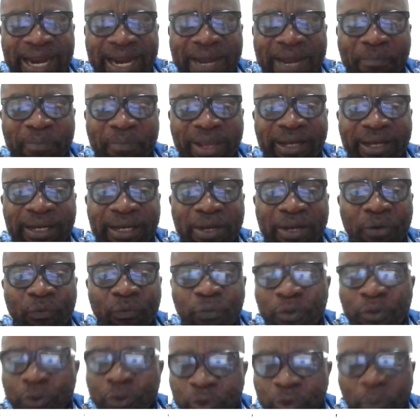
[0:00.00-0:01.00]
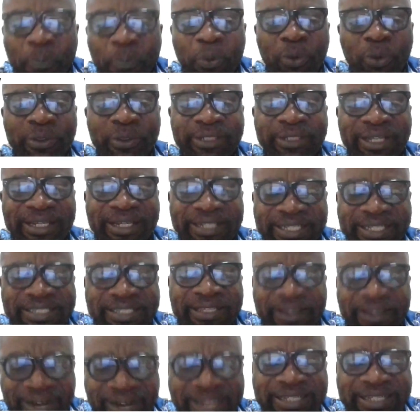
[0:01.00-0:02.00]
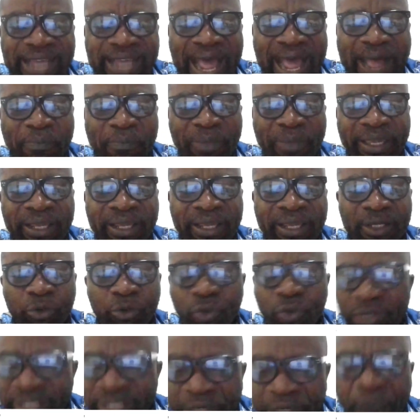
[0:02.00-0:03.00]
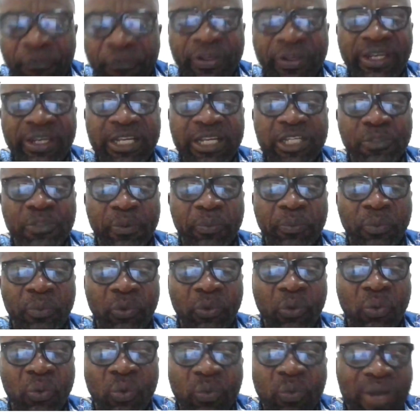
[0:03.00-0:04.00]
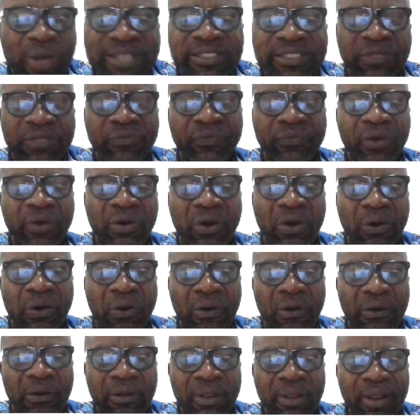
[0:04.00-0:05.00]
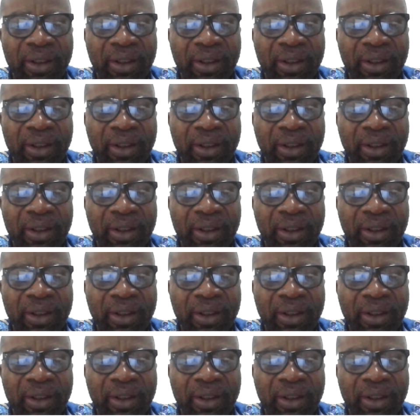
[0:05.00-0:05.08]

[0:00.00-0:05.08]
government for supporting this great army to defeat these people once and for all?